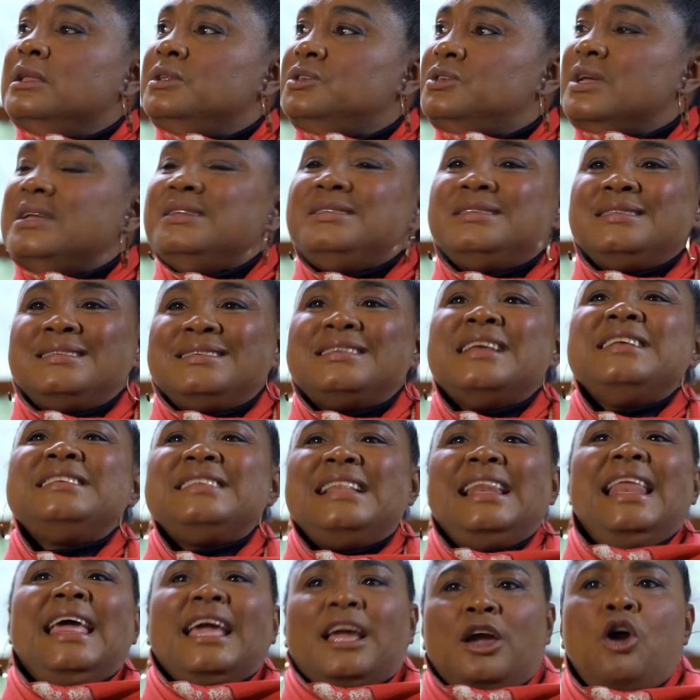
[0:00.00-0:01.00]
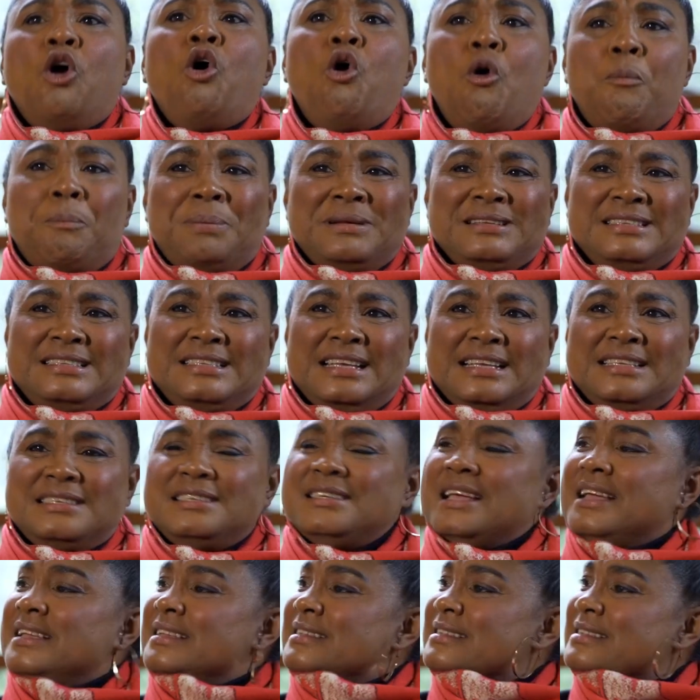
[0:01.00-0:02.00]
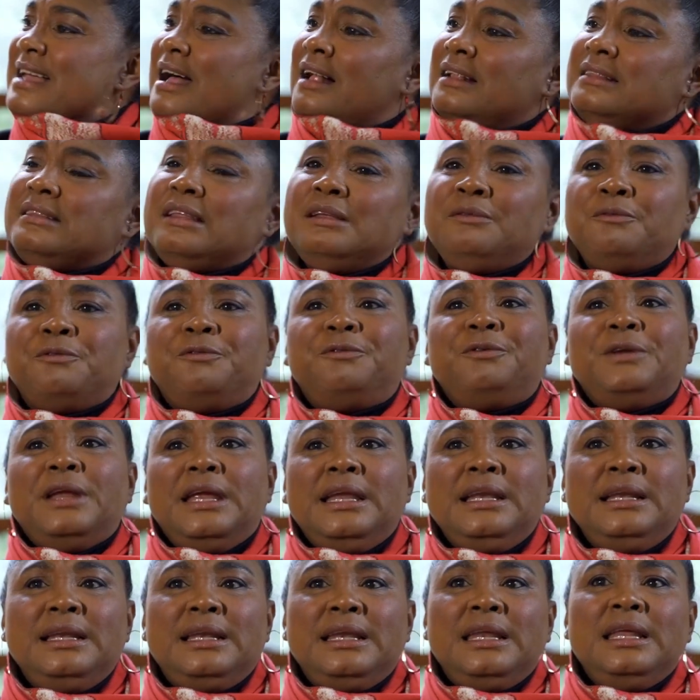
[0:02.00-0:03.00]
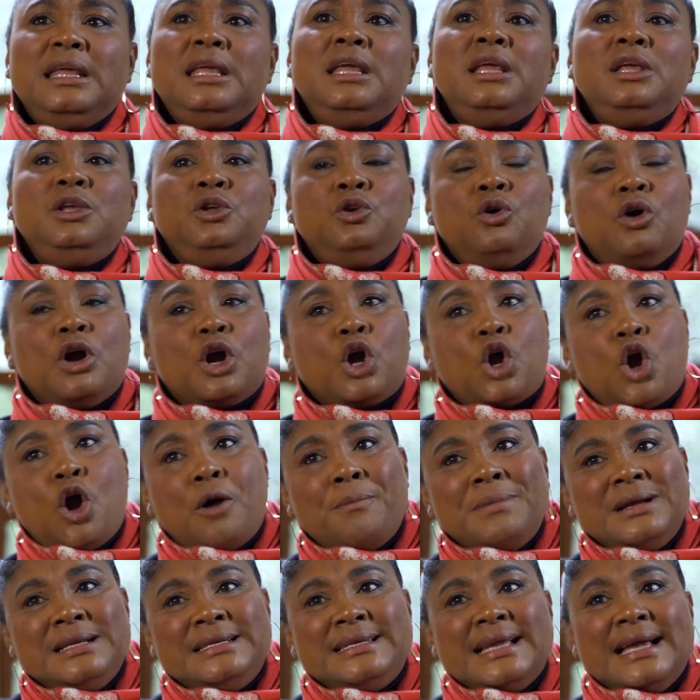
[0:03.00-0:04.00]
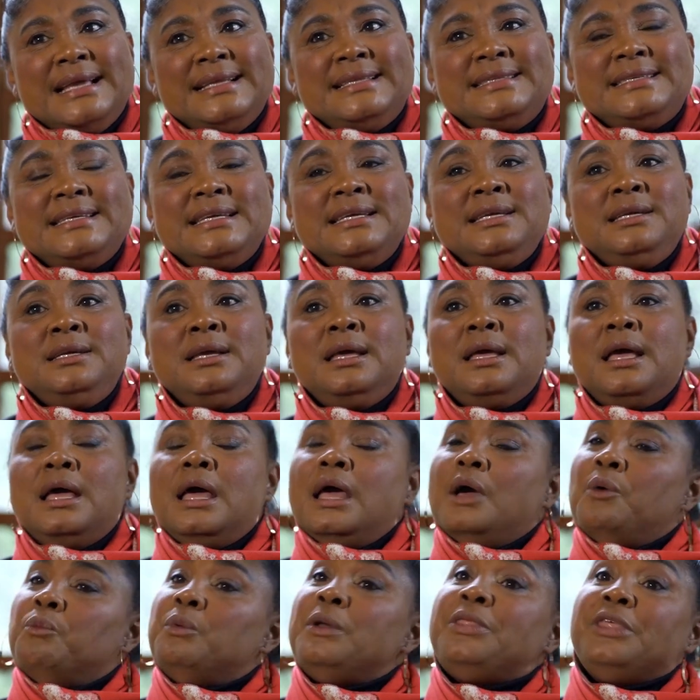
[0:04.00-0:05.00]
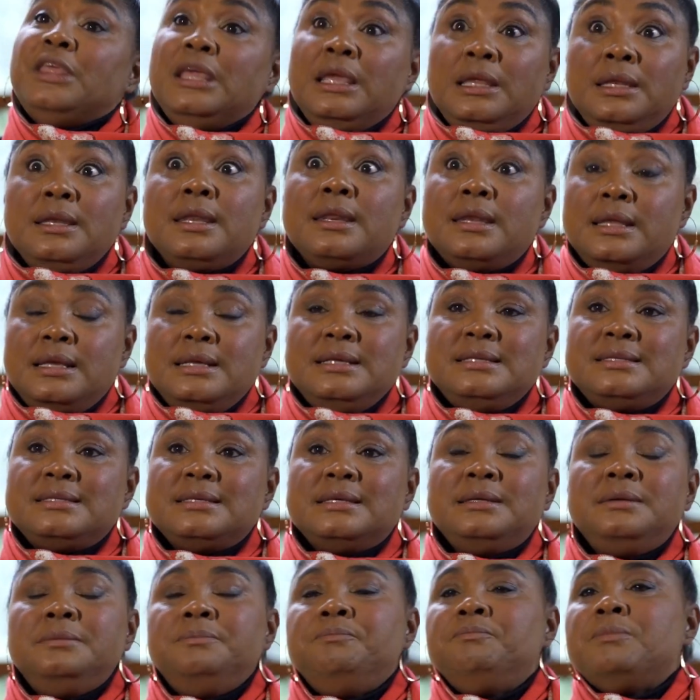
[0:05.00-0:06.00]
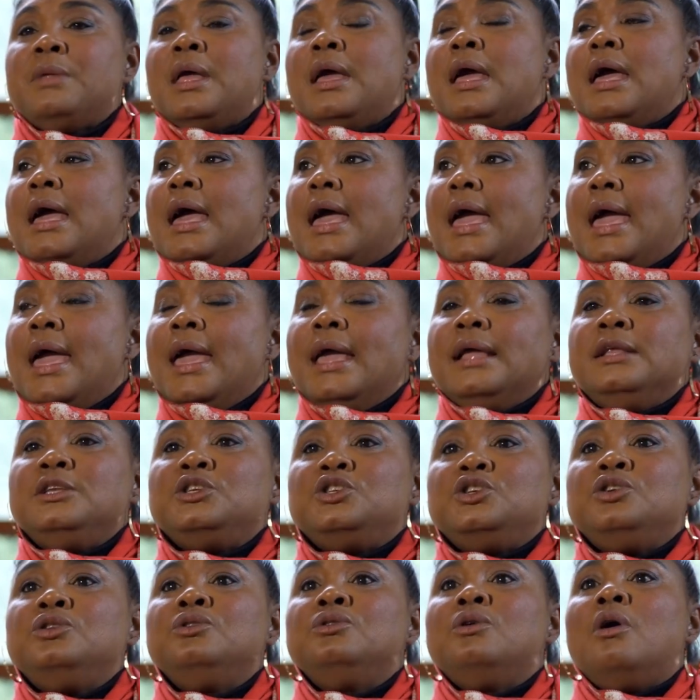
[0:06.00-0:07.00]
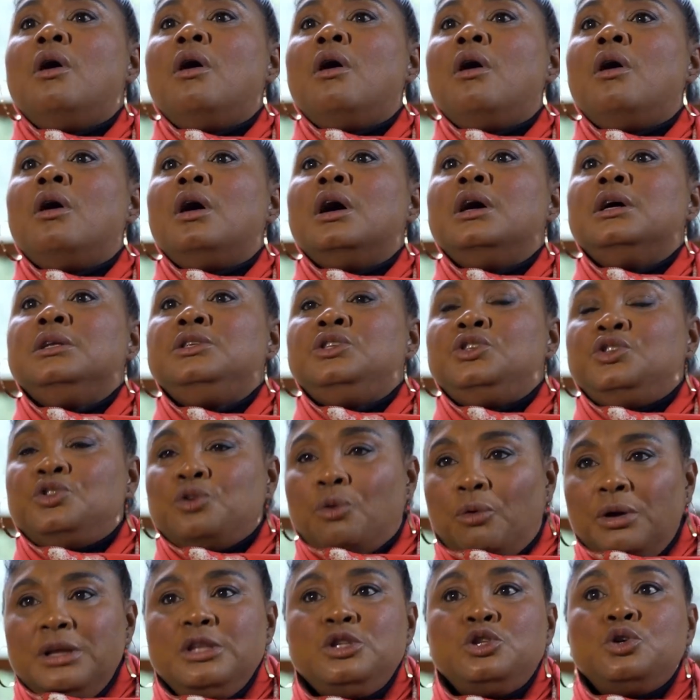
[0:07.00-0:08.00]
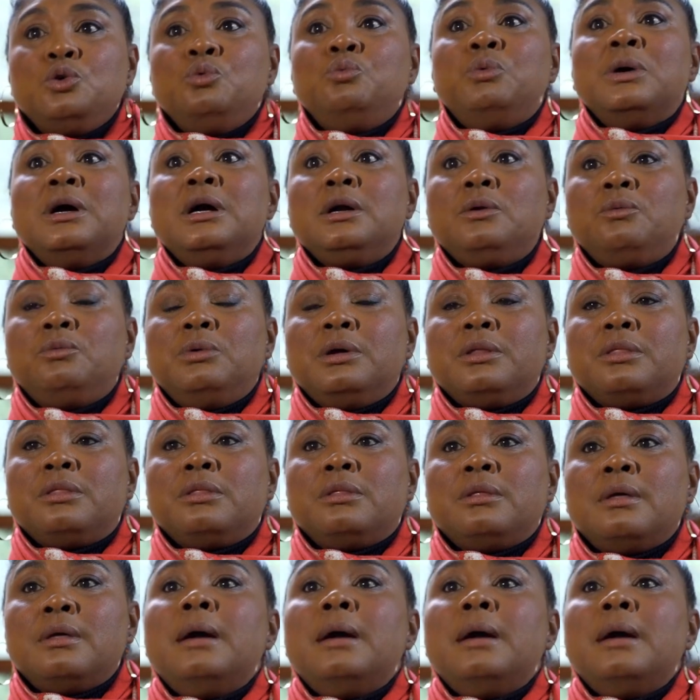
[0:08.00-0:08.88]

Jy's lekker opgeset. Jy's altyd friendly, you're accommodating within reason, and you are a joy to work with.